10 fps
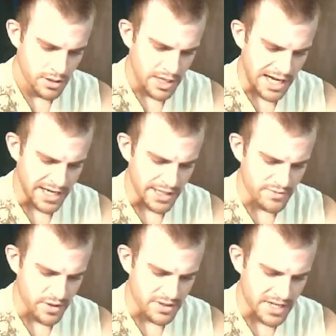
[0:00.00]
Hiding his
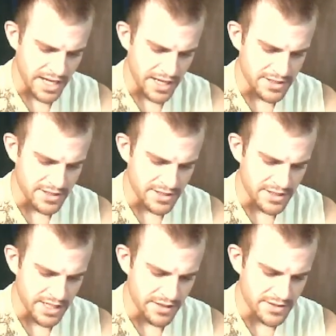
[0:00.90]
frozen hands in his
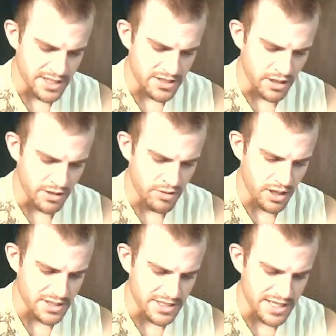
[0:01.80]
sleeves, he started
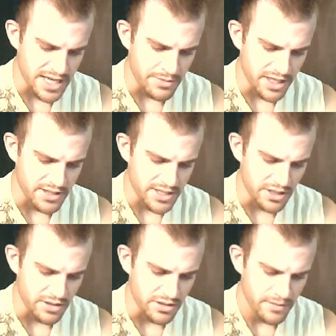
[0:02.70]
cross-examining
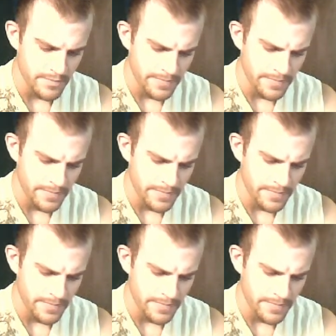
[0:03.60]
Siganook.